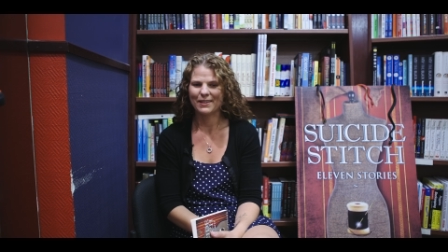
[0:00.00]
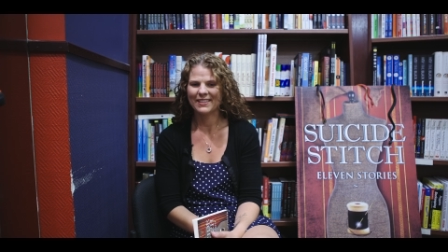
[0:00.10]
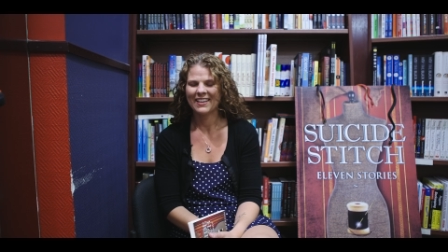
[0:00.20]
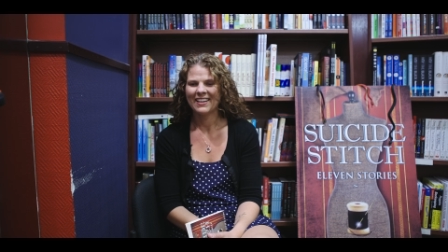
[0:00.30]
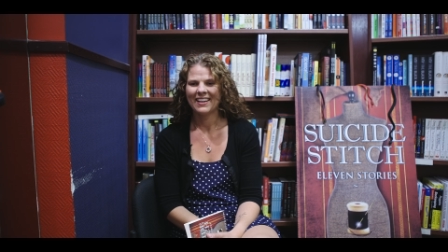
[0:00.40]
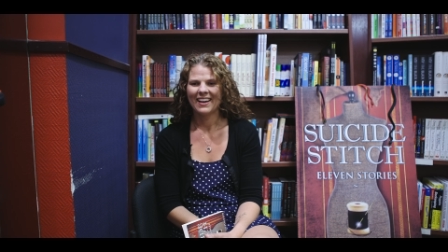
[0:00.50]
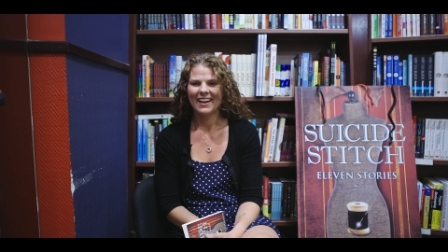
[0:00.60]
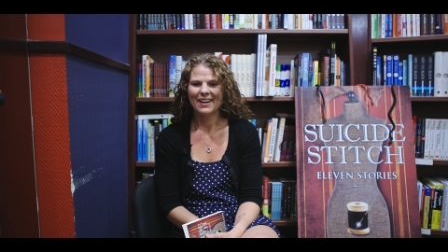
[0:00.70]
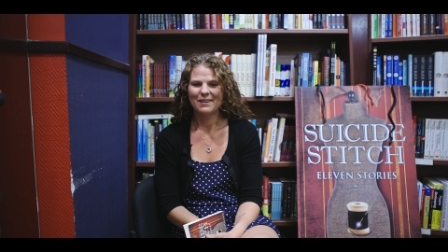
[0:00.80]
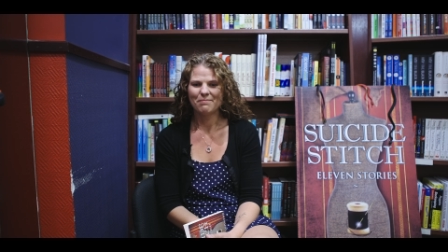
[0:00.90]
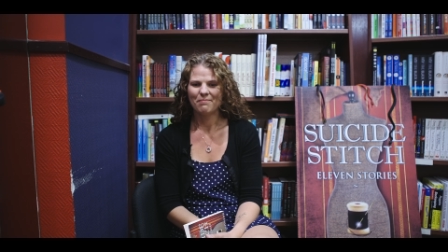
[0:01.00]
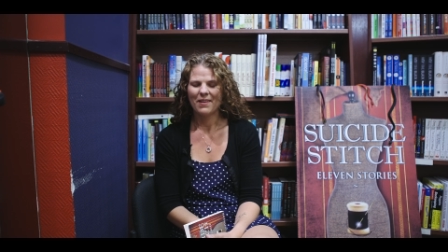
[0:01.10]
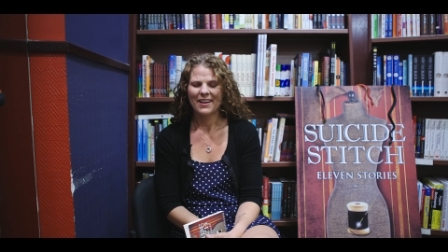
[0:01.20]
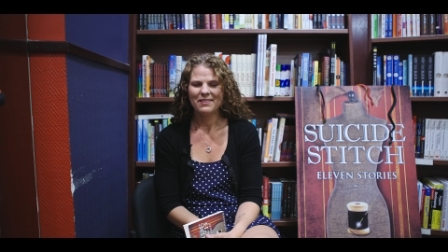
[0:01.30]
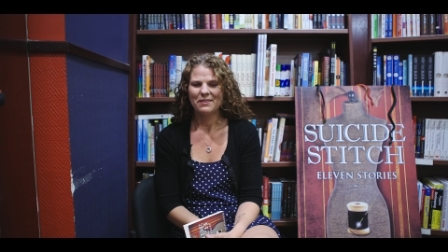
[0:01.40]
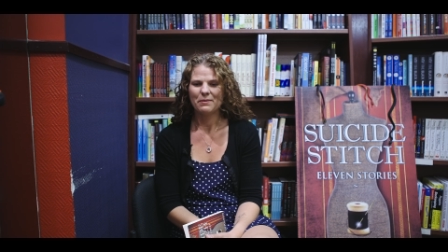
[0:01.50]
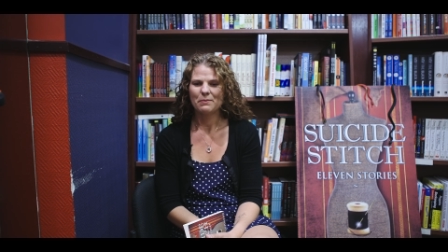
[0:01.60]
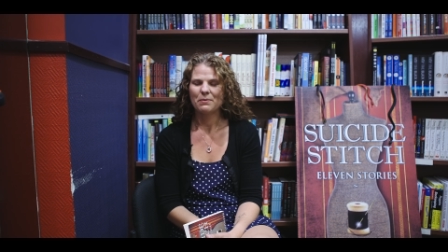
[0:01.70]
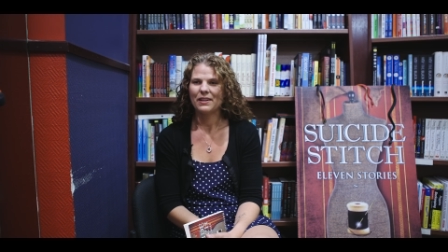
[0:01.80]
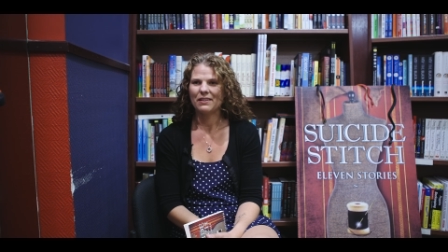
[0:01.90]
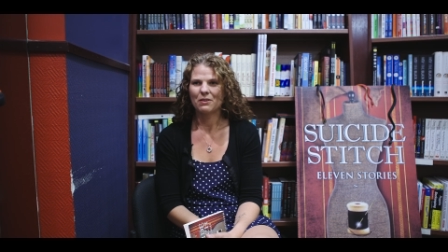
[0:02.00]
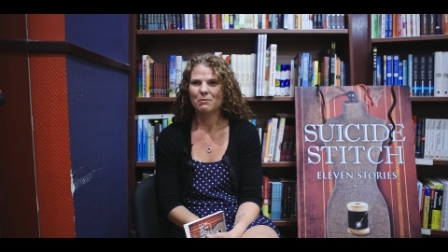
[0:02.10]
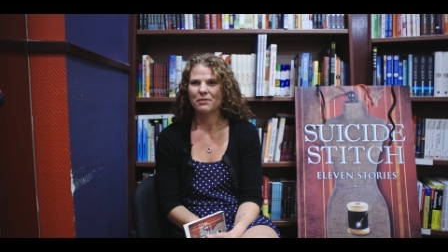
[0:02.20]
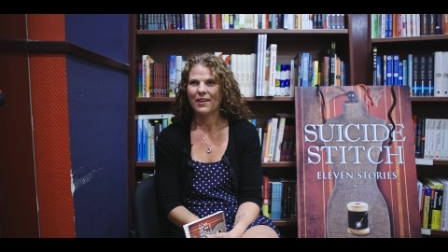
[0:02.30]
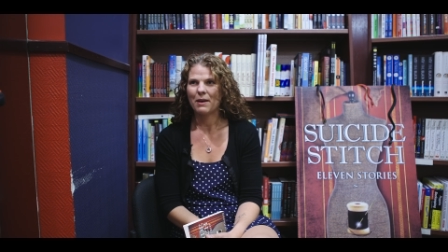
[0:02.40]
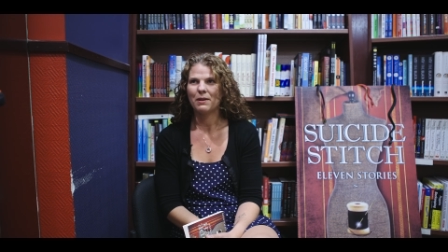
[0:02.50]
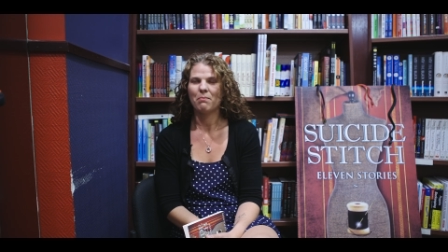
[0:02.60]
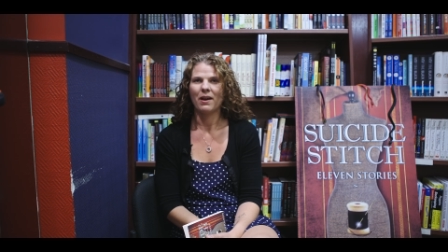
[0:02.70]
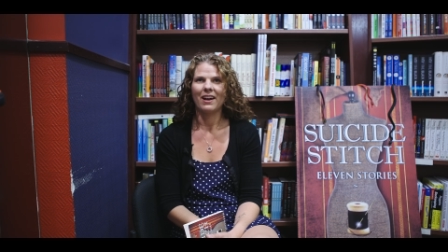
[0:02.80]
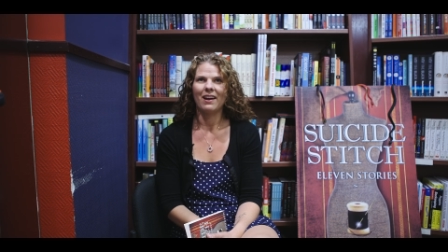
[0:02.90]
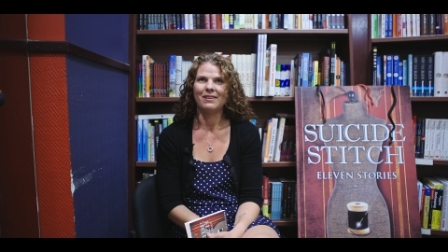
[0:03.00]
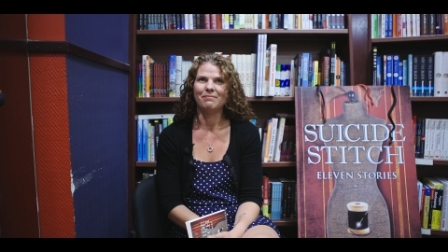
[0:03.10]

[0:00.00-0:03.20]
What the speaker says: But, we were a pretty normal family, but